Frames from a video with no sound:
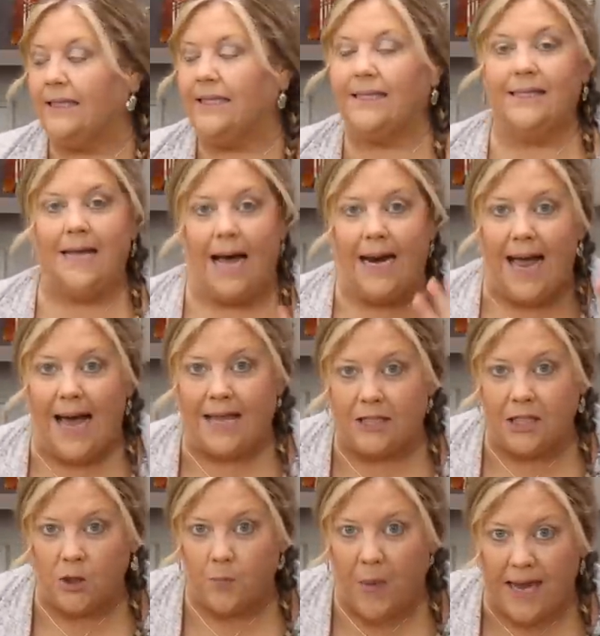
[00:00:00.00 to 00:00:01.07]
It does not
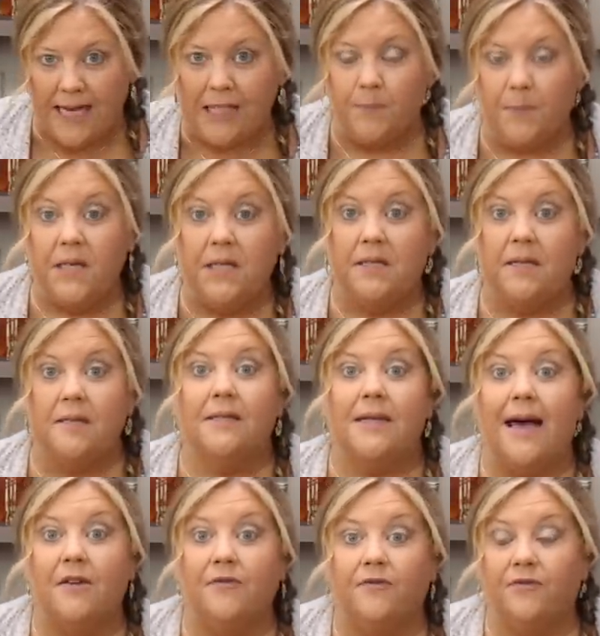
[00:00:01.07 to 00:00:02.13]
add spice, but it does
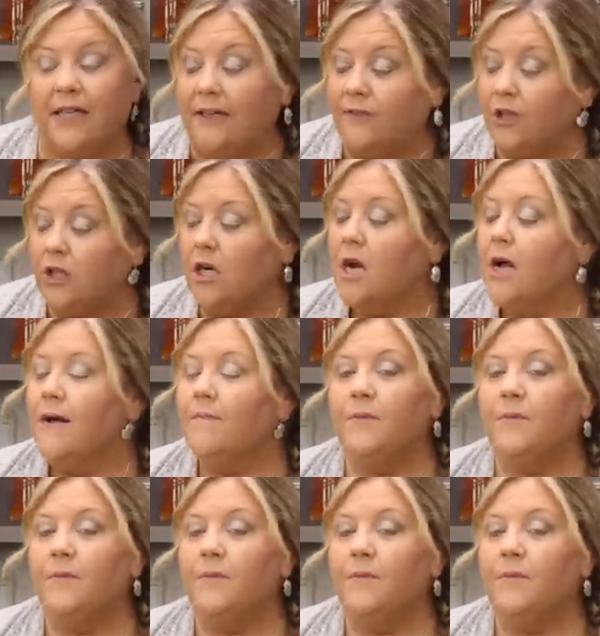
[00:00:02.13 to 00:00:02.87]
add flavor.